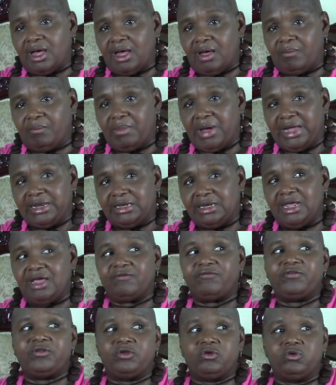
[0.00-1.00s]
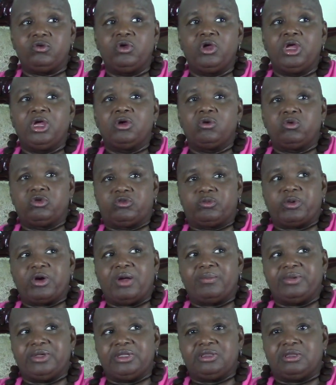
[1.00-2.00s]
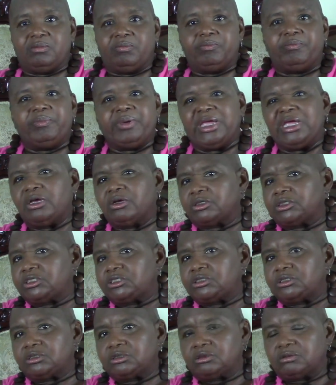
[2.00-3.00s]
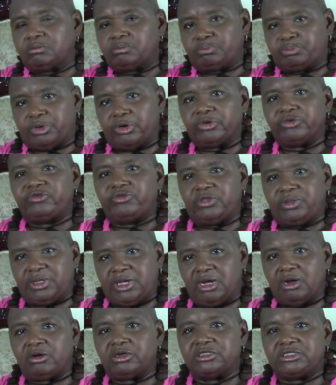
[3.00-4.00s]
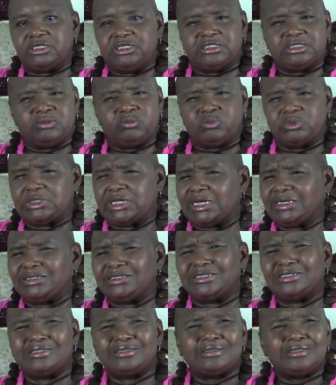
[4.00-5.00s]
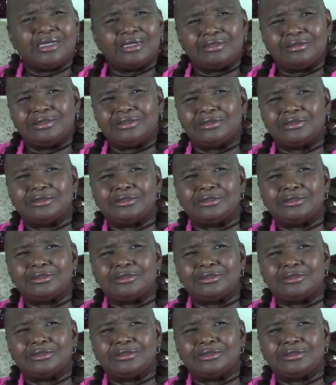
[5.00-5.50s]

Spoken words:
My nephew was probably the biggest person there because he was like 6'2",